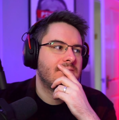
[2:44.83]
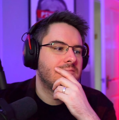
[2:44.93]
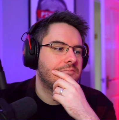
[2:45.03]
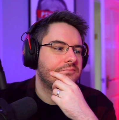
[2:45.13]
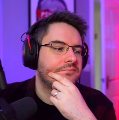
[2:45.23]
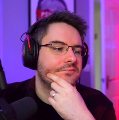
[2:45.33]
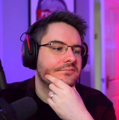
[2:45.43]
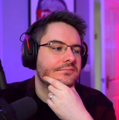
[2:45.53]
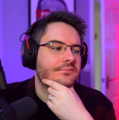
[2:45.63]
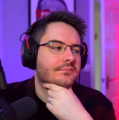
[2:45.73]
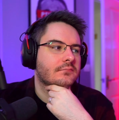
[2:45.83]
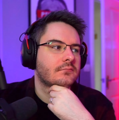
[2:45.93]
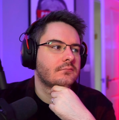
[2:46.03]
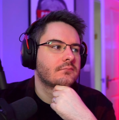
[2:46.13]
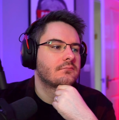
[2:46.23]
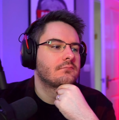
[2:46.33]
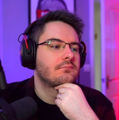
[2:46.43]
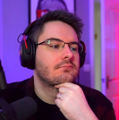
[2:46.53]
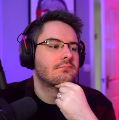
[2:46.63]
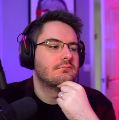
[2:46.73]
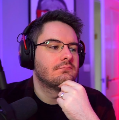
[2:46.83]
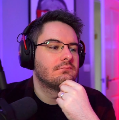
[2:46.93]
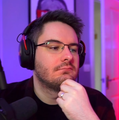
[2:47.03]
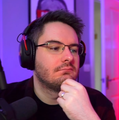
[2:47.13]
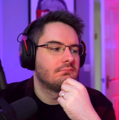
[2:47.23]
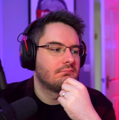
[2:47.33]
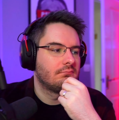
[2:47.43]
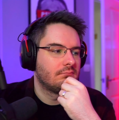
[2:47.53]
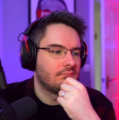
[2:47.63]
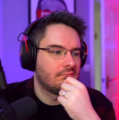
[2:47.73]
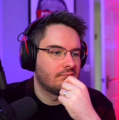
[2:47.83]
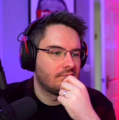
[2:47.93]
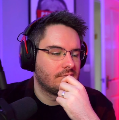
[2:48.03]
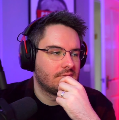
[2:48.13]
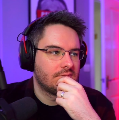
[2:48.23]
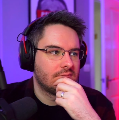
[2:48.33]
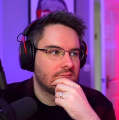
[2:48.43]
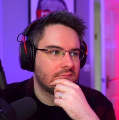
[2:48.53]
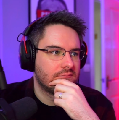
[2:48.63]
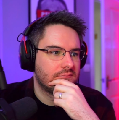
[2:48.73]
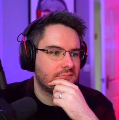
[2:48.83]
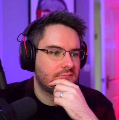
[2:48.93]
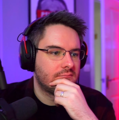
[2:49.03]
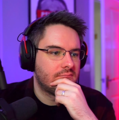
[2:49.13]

(no one is talking)